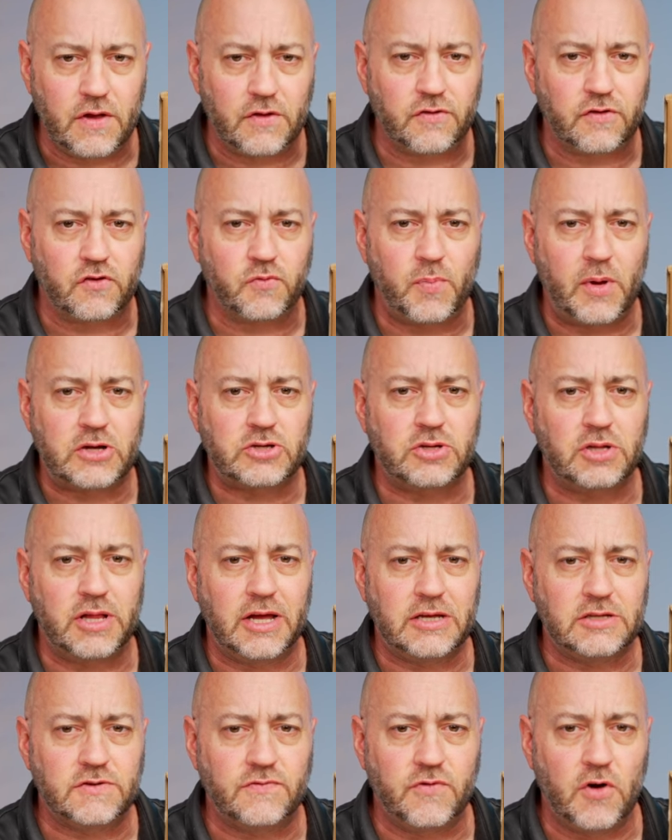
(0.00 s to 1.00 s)
It's a
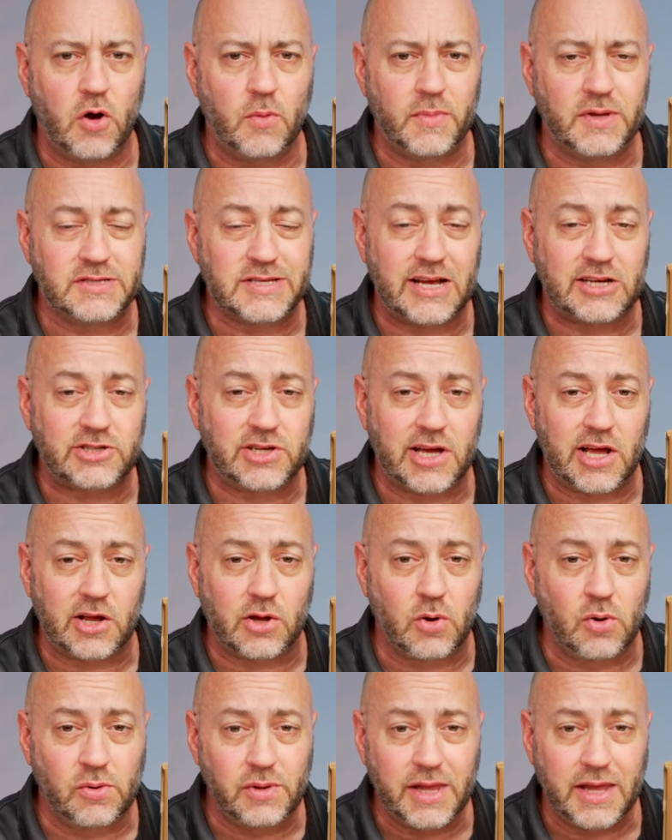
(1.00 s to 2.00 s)
specialized foam. It's actually got
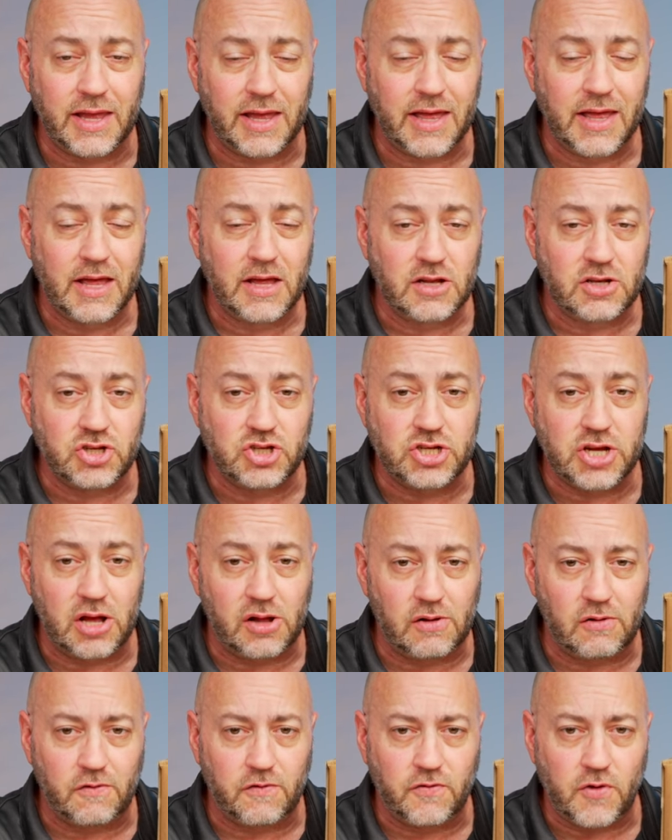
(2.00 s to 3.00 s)
cooling
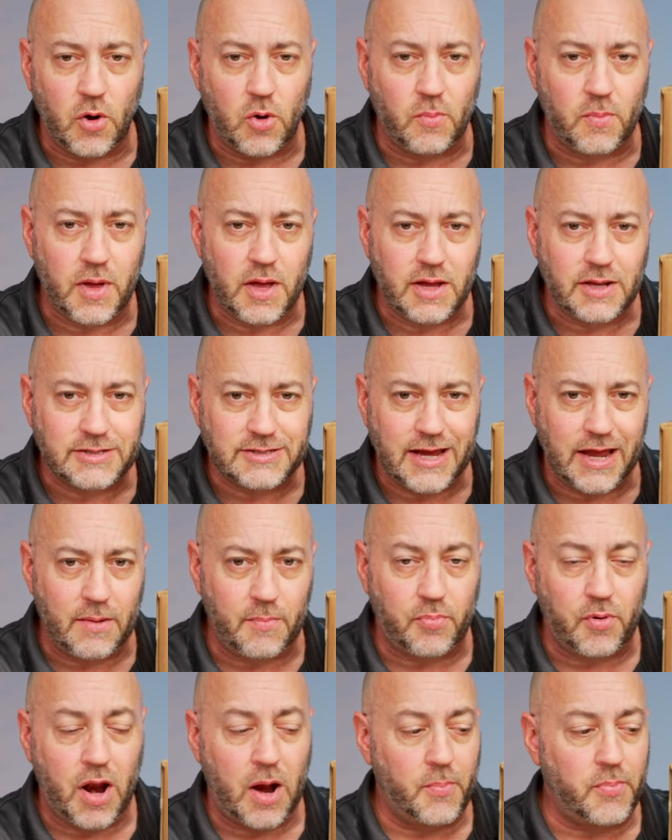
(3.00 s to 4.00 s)
gel foam
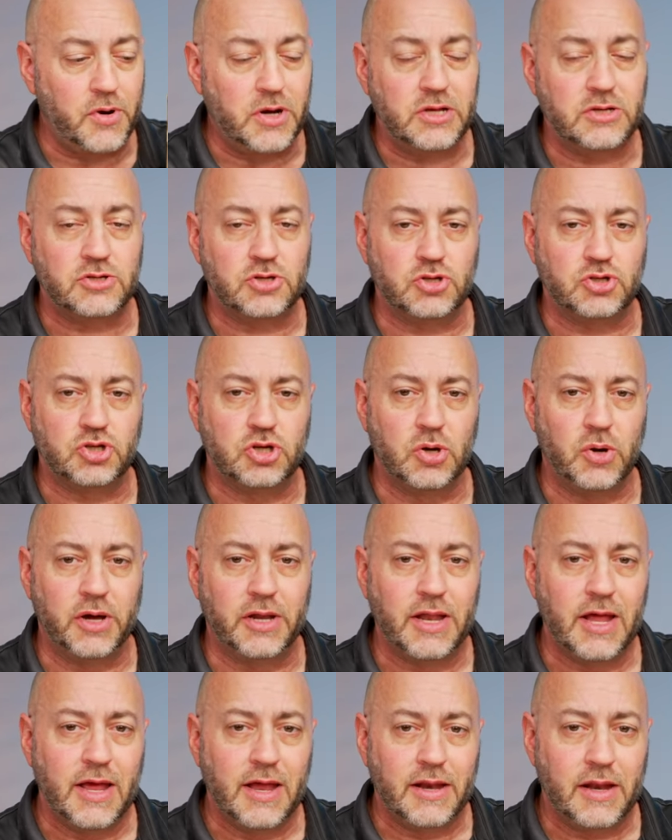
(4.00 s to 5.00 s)
type properties to it.